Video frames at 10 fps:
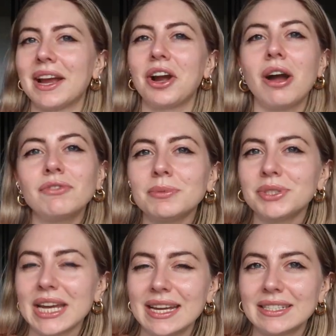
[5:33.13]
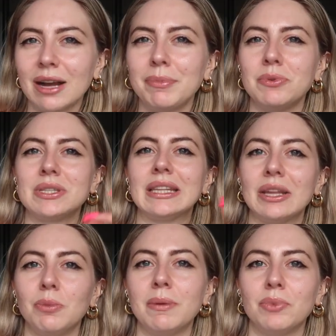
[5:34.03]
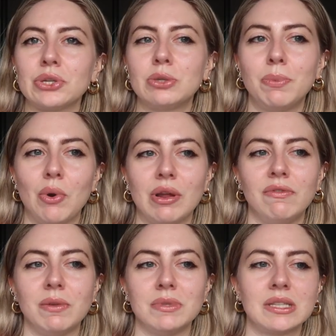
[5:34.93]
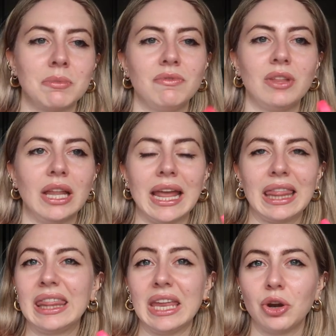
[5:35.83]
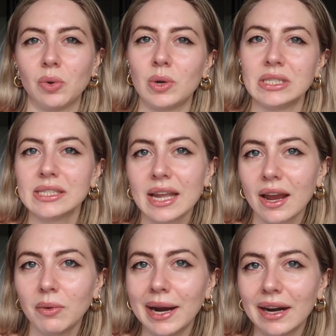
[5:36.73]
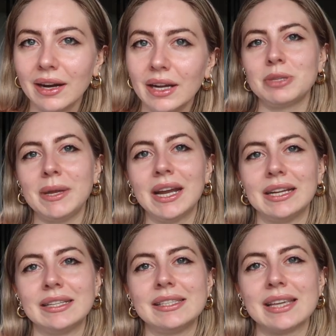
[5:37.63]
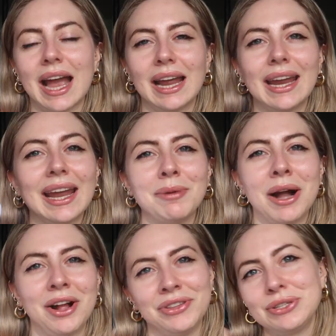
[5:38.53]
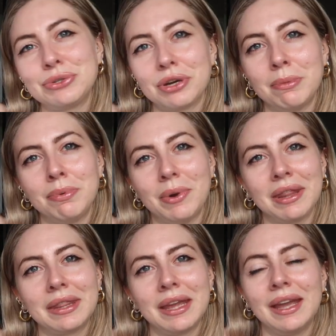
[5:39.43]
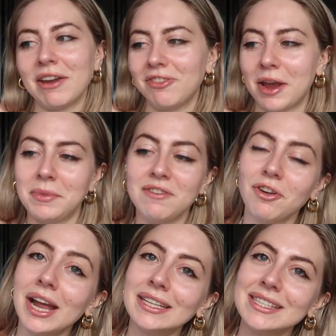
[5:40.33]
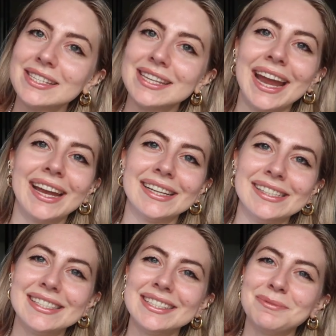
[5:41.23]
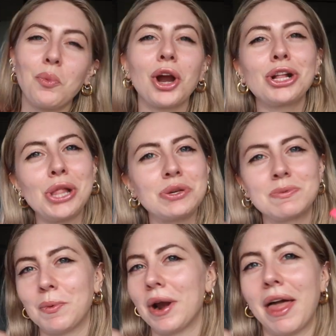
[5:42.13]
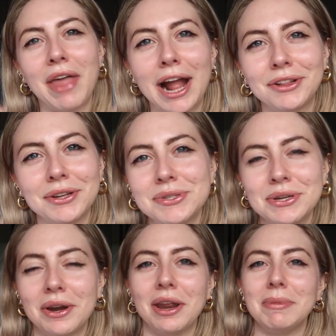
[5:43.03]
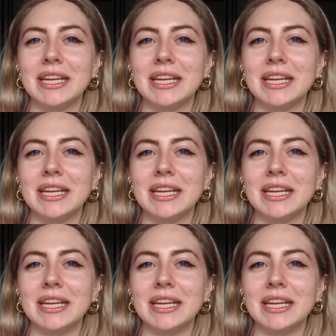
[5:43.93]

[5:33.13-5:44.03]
like a comfortable tank top that was a little bit more supportive than some of the like thinner ones that I wear just because I am on this trip with my family friends and we're close but we're not that close you know what I